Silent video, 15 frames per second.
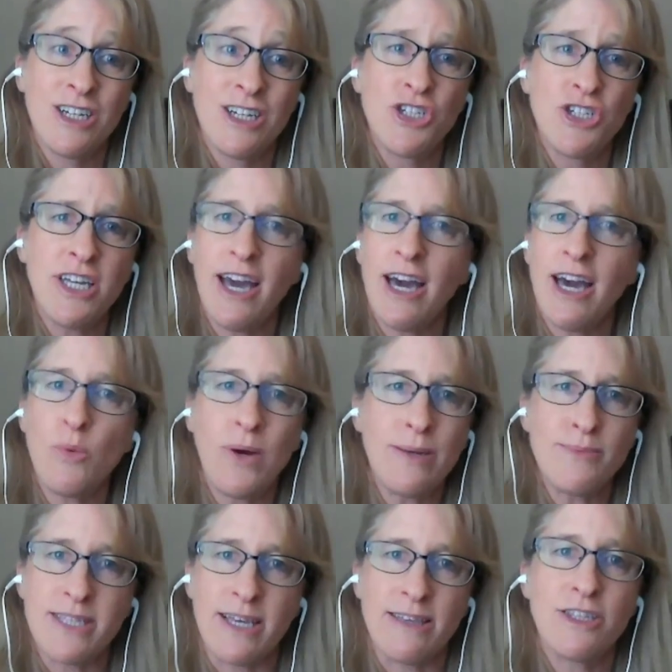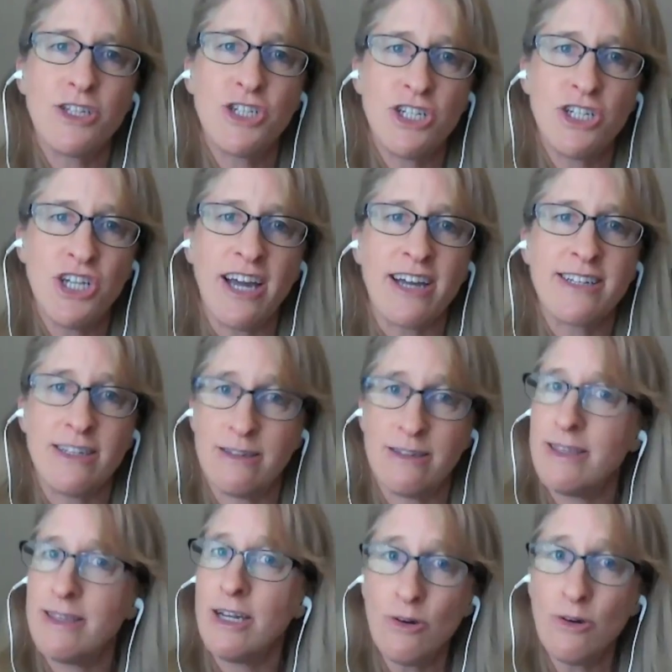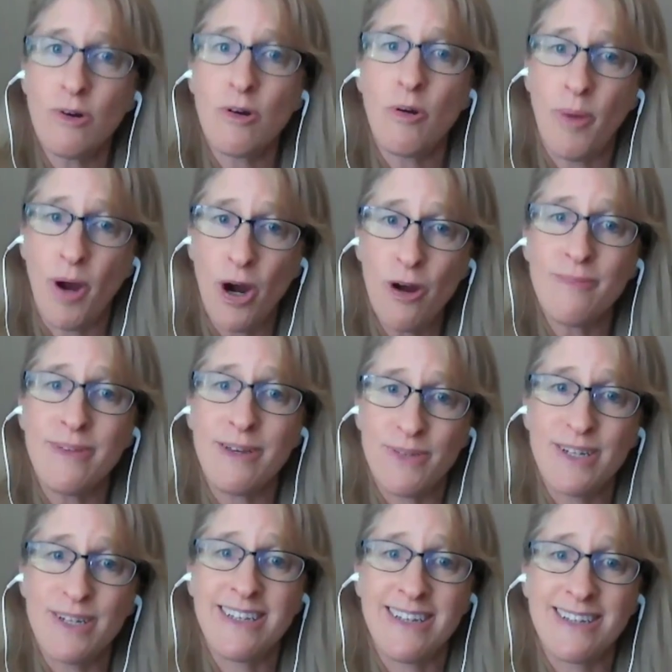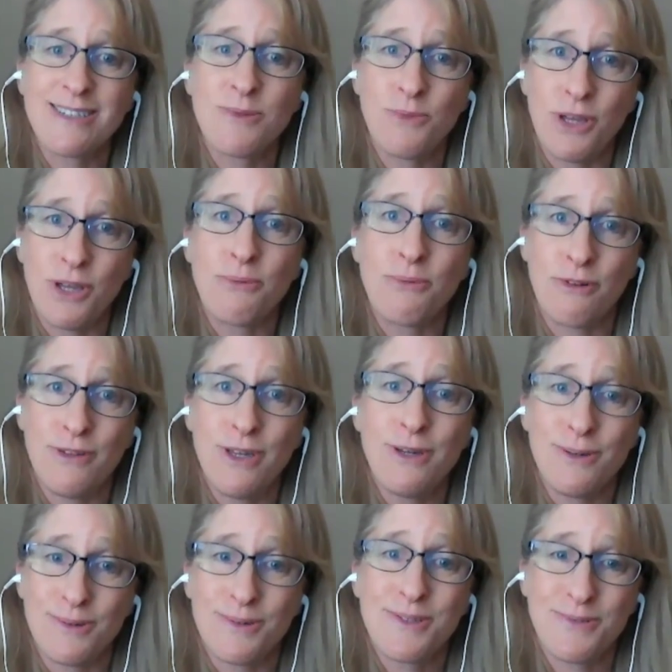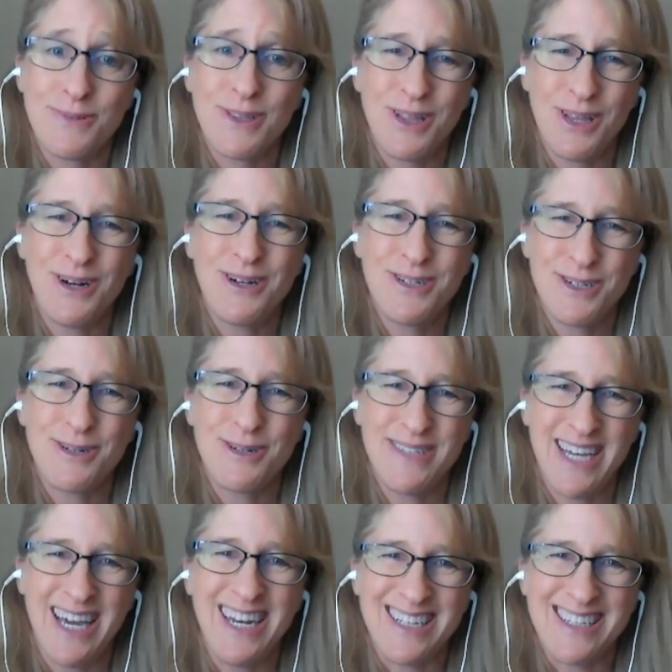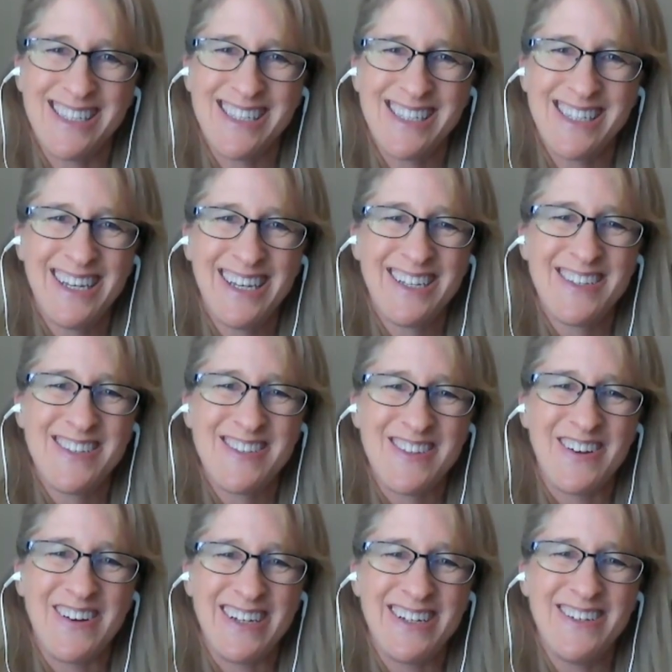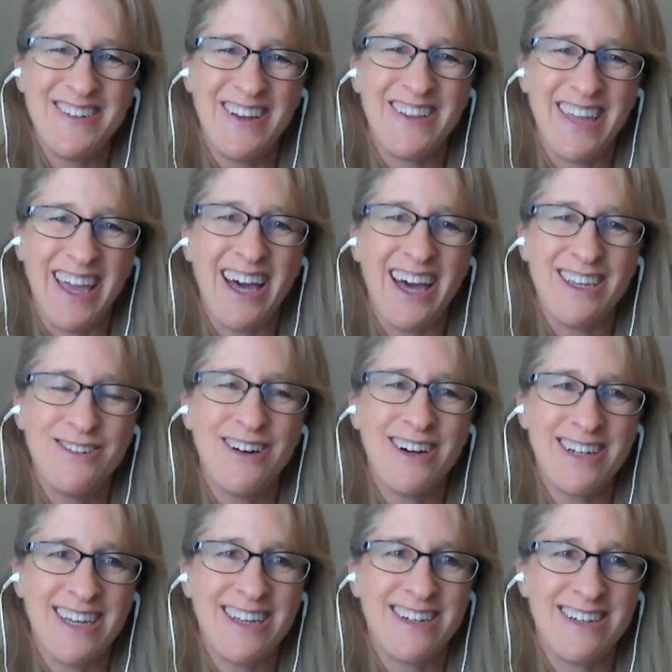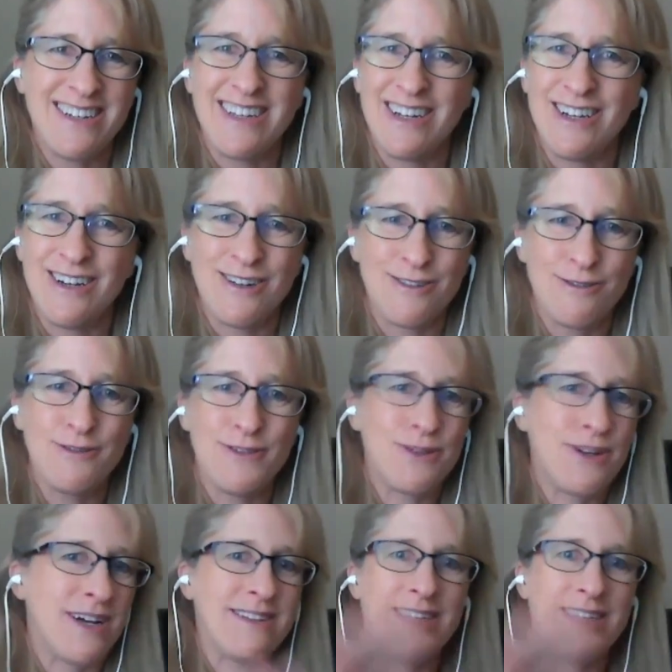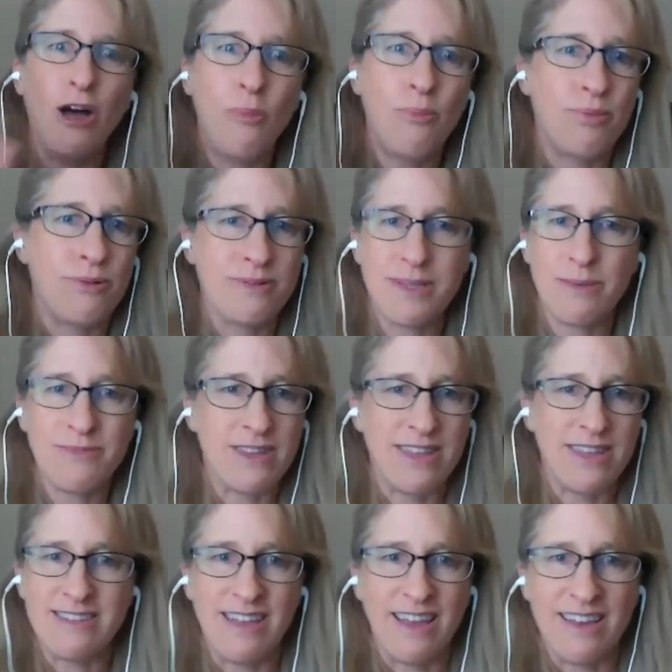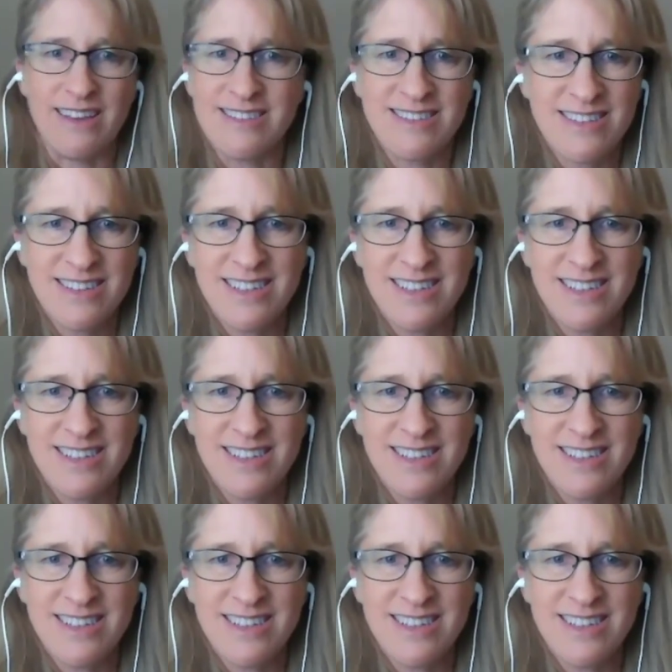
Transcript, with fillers: she had a website that she checked, and there were apartment buildings with reviews for the long-term tenants. So I do know, yeah, you are getting you know reviewed on Yelp or something like yeah, that.